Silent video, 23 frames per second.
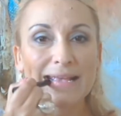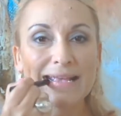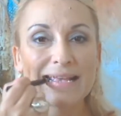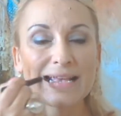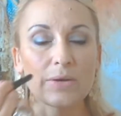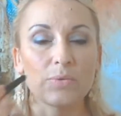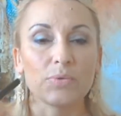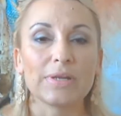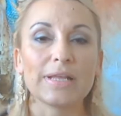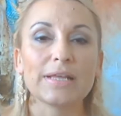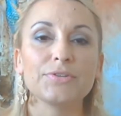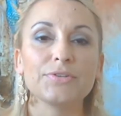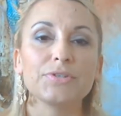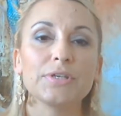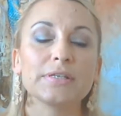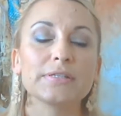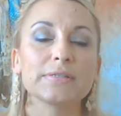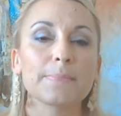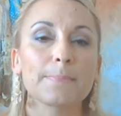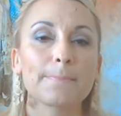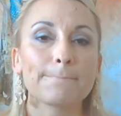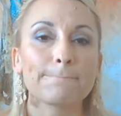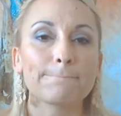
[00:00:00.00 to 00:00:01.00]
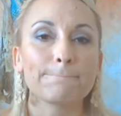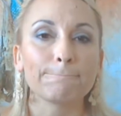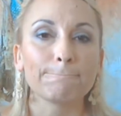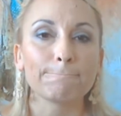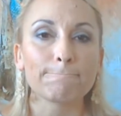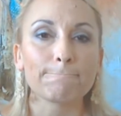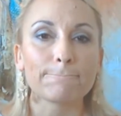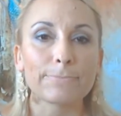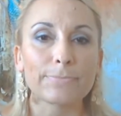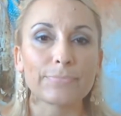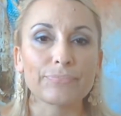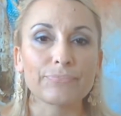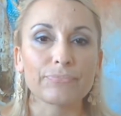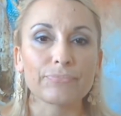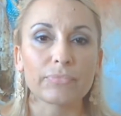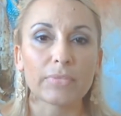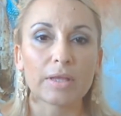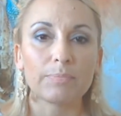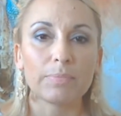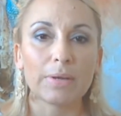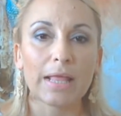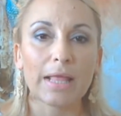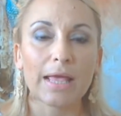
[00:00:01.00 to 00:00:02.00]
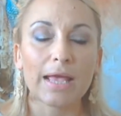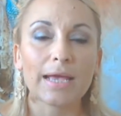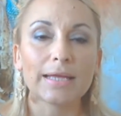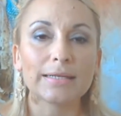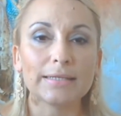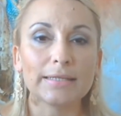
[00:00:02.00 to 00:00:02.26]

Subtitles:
what I do is apply it,